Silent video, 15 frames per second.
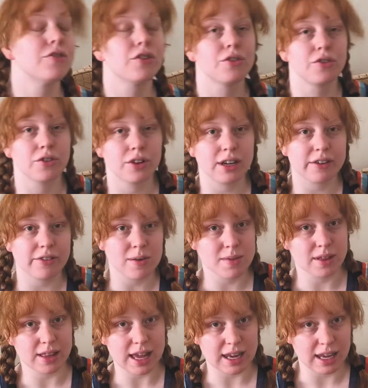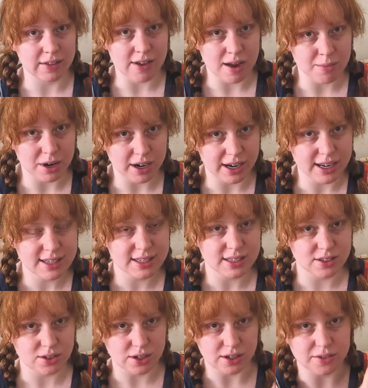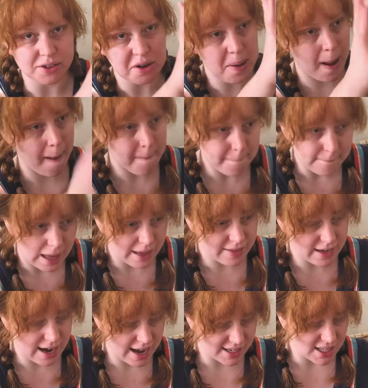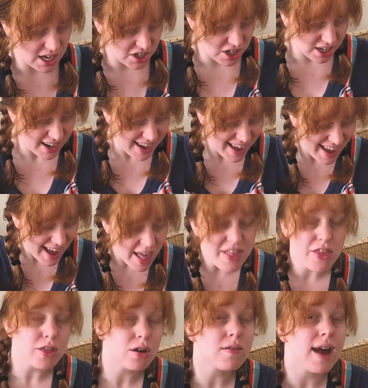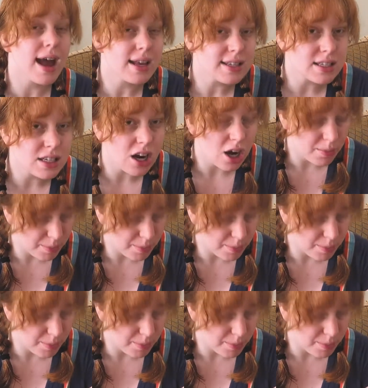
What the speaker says: for free from the lending libraries. It's sort of the next section. And then the rest are